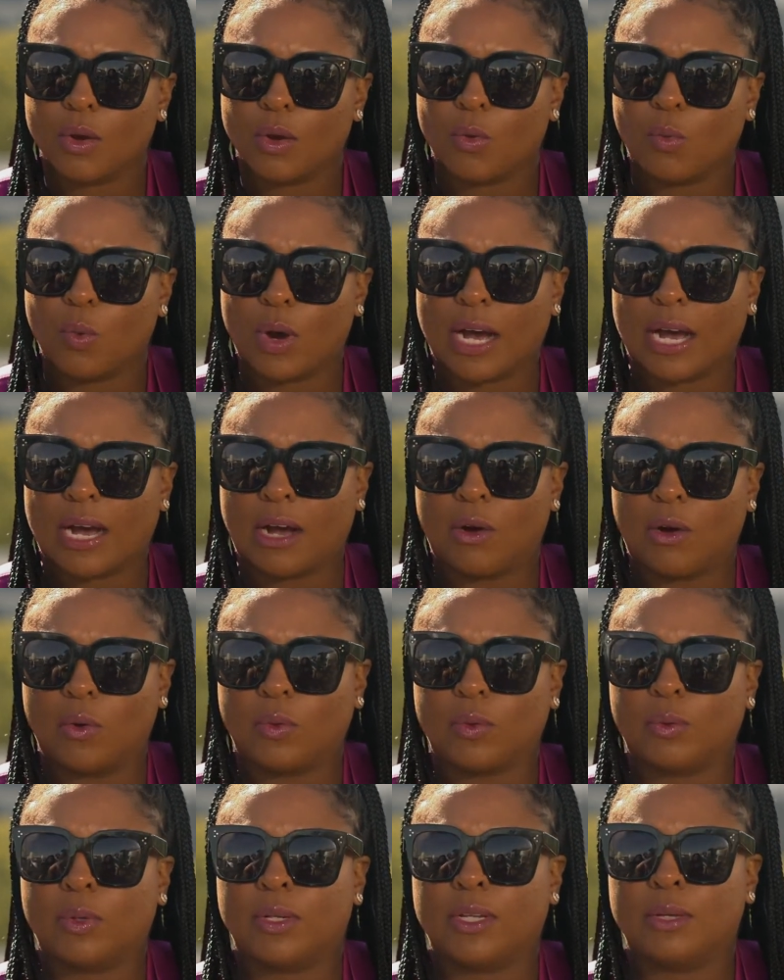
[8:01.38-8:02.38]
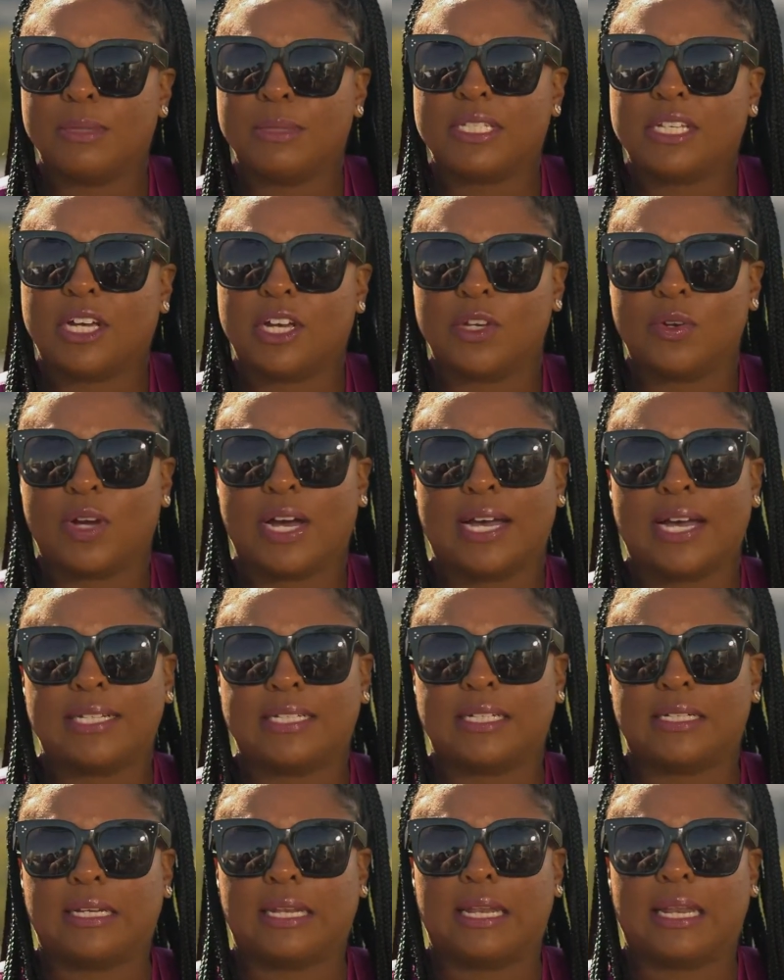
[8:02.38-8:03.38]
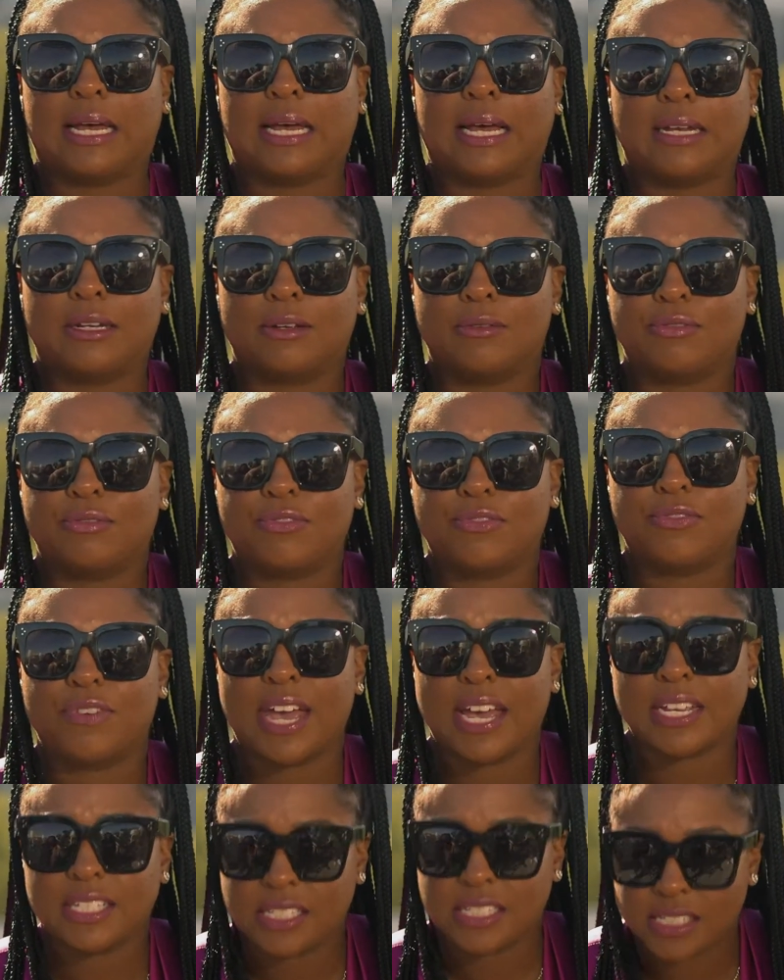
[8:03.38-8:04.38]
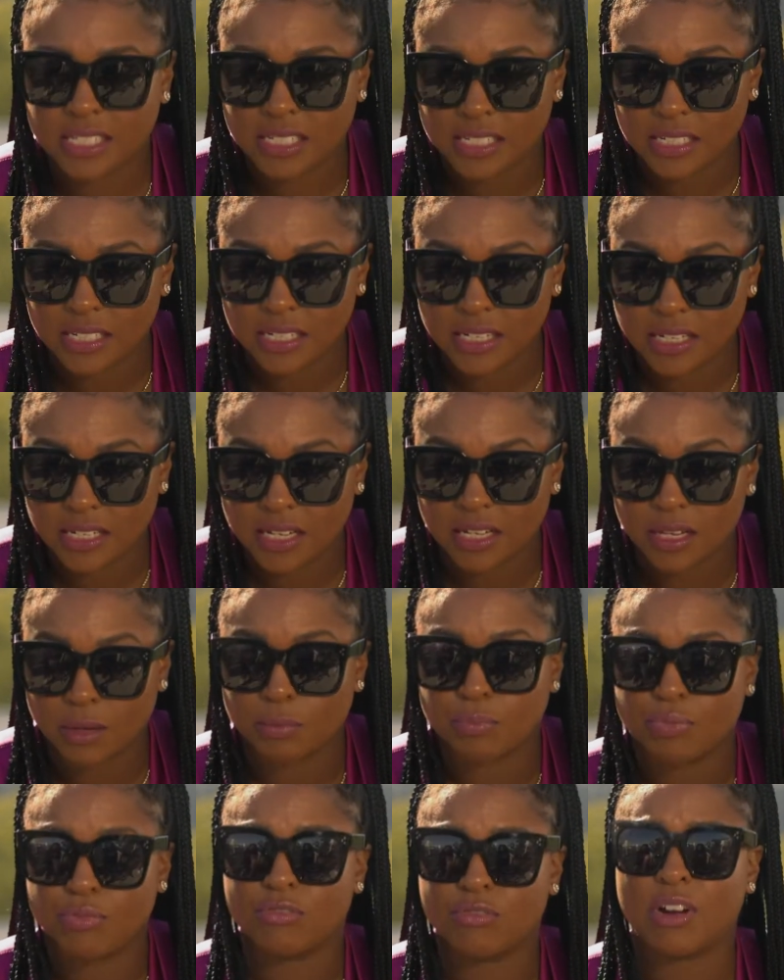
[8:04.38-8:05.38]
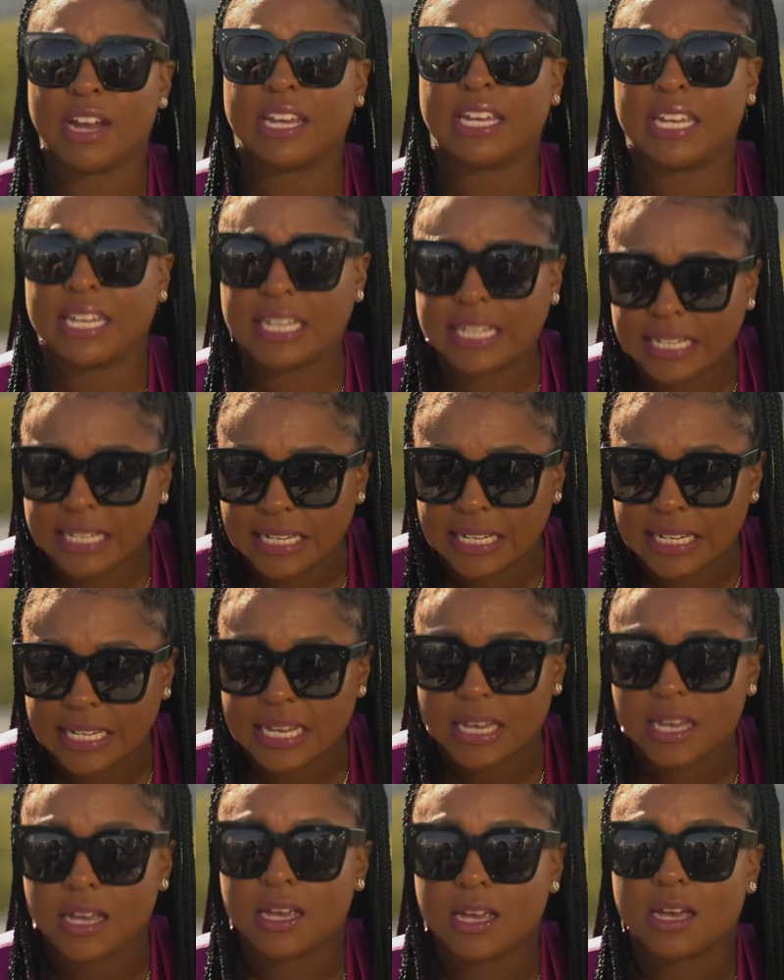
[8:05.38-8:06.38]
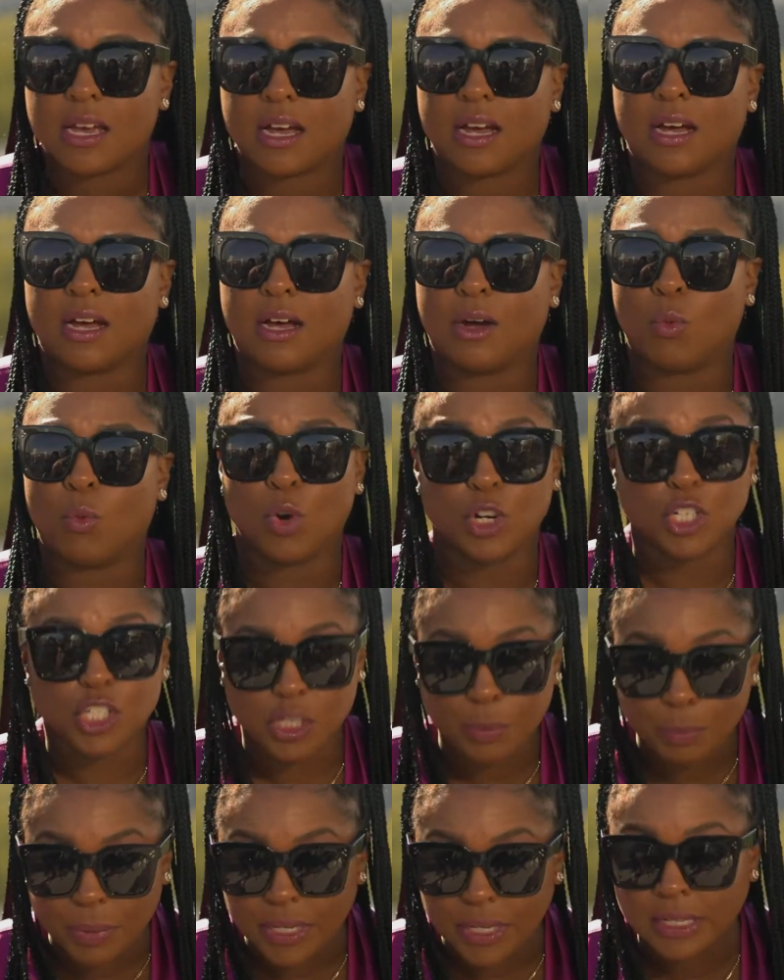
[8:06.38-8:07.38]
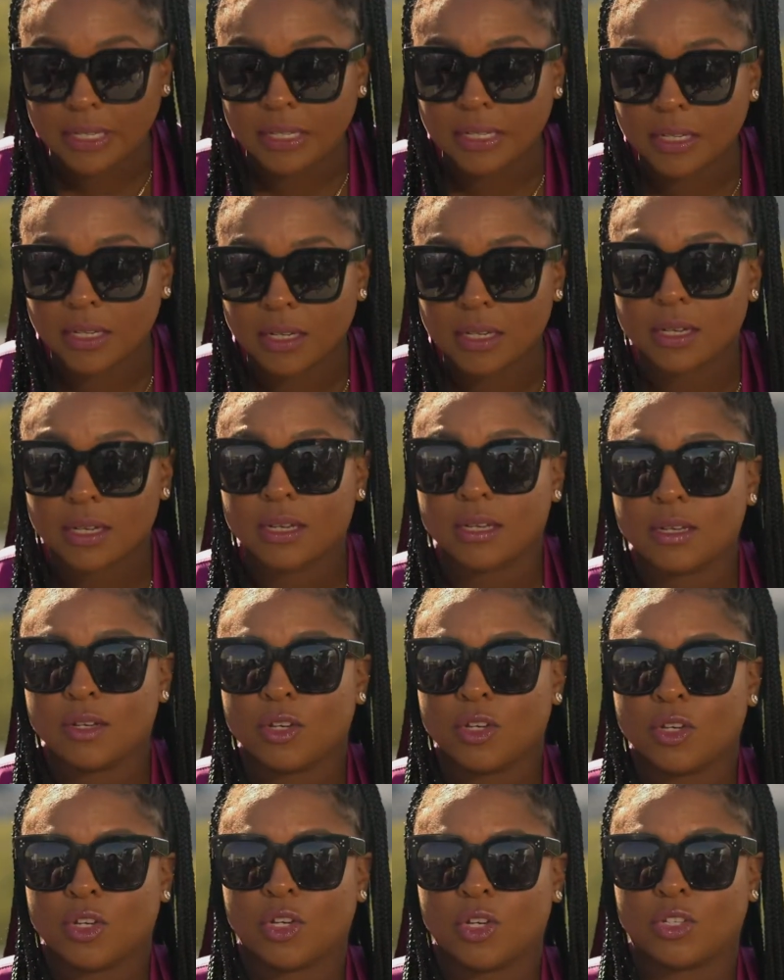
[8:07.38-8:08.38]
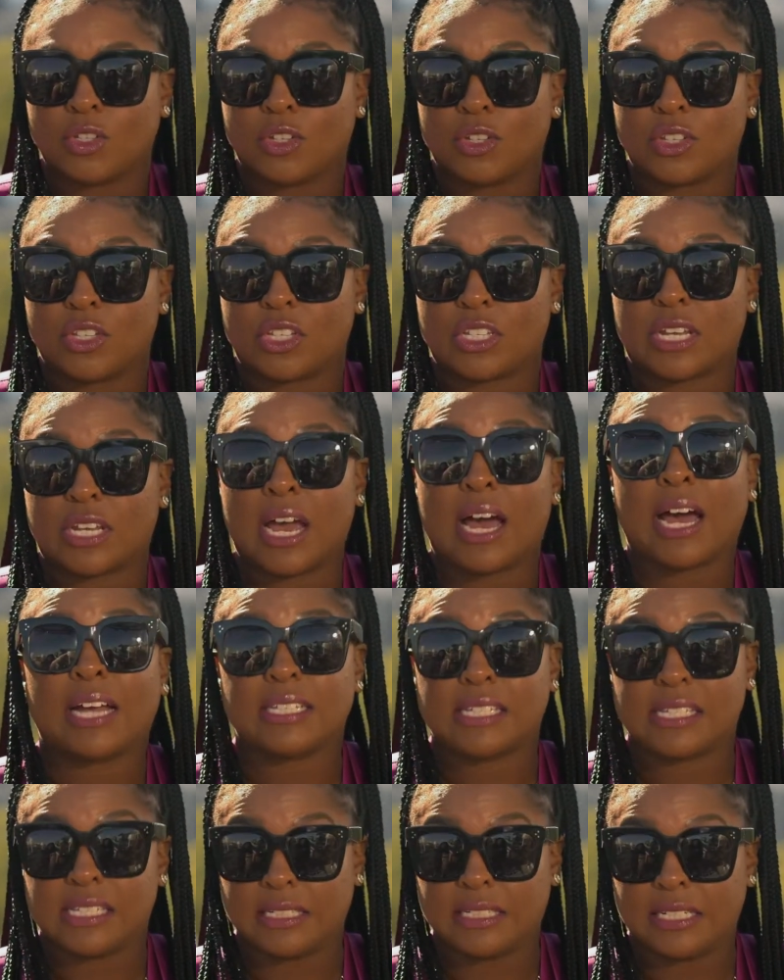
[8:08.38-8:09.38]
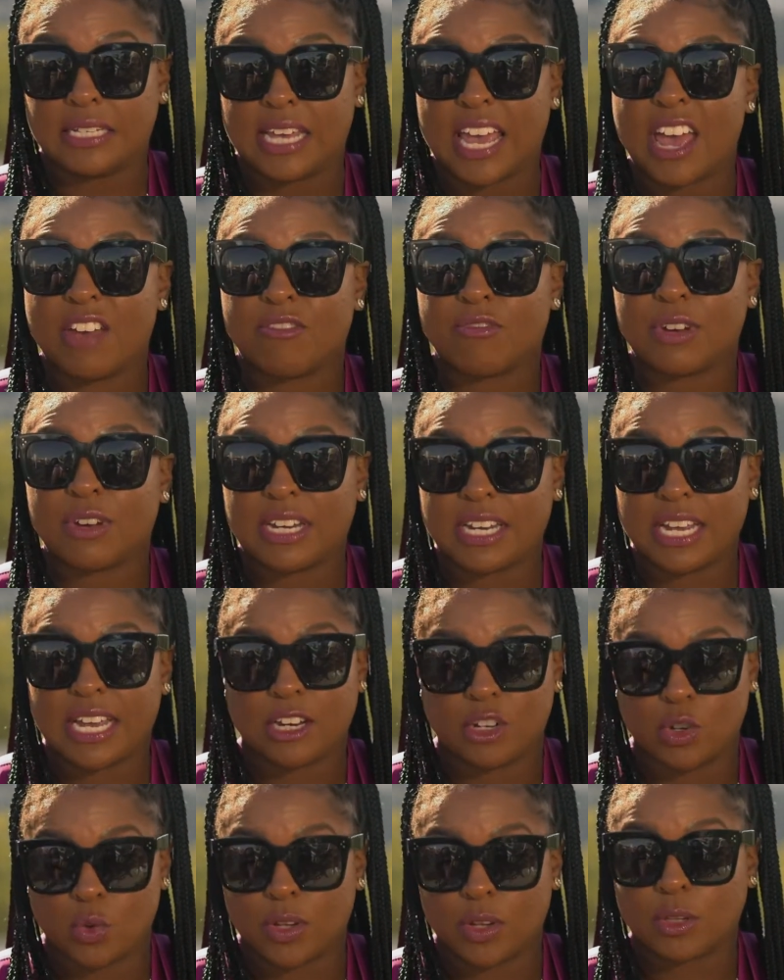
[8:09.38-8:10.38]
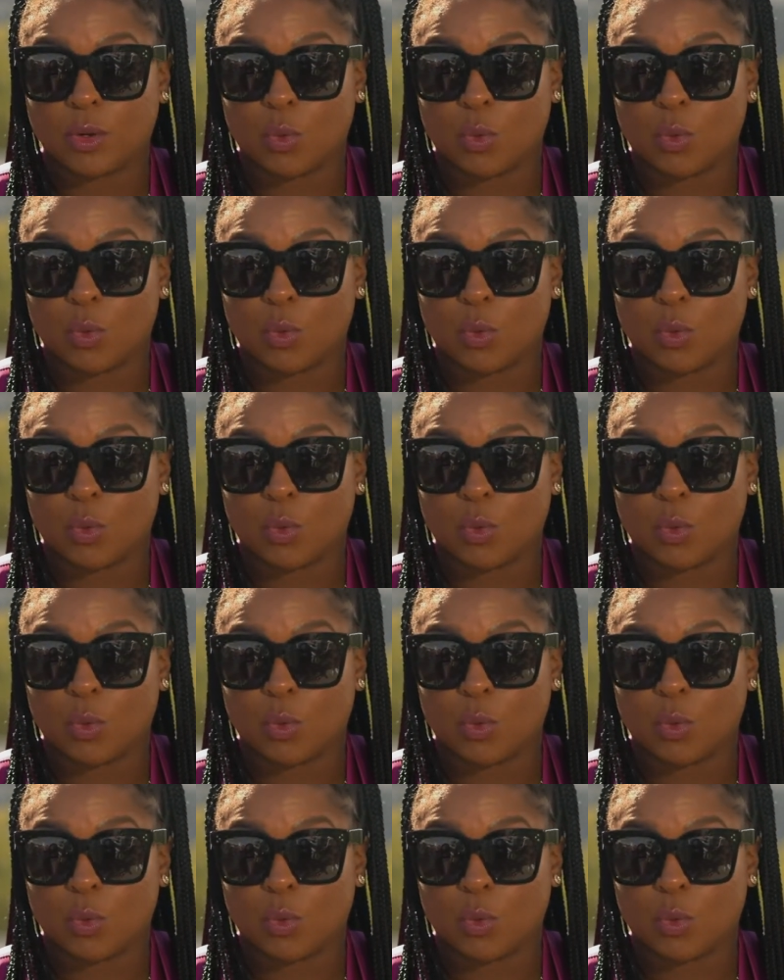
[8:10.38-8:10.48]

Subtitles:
Wow. Well, let me tell you, I did a lot of fasting and praying, worshiping, constantly, every day doing the